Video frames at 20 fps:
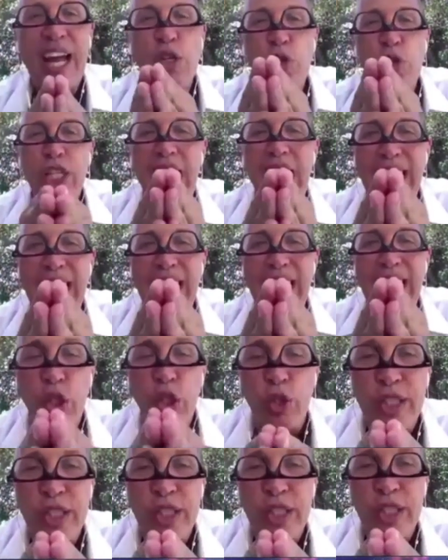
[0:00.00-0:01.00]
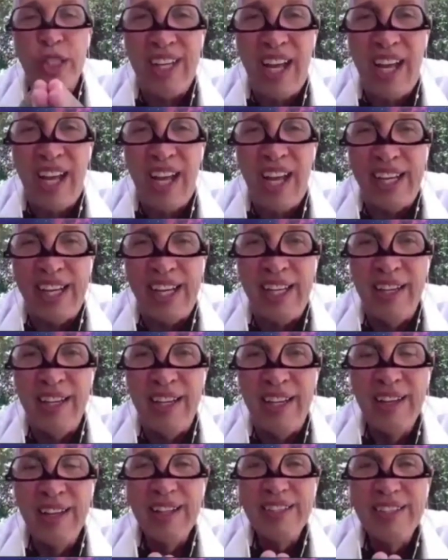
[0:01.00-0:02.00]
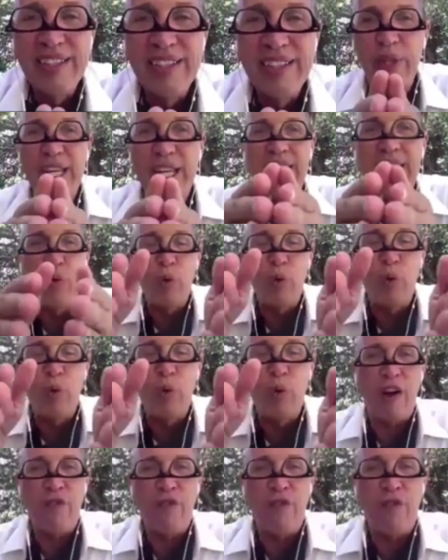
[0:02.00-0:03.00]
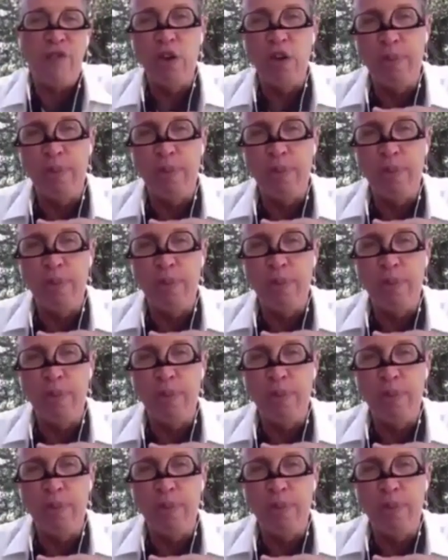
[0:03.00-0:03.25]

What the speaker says: And you changed your society so that it works out for